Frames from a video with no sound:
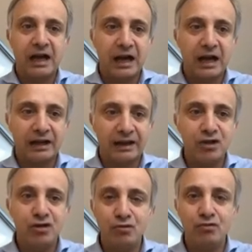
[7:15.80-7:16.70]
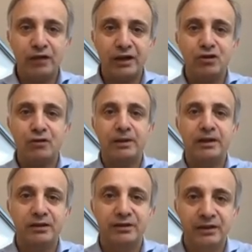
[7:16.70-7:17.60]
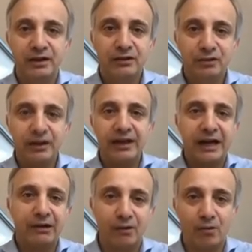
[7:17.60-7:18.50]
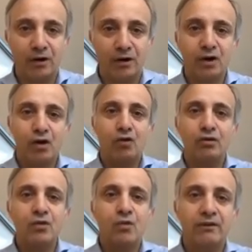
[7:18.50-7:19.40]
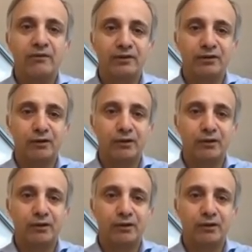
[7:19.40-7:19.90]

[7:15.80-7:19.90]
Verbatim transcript: uh, can you can your opinions do they count at work? Only one fifth of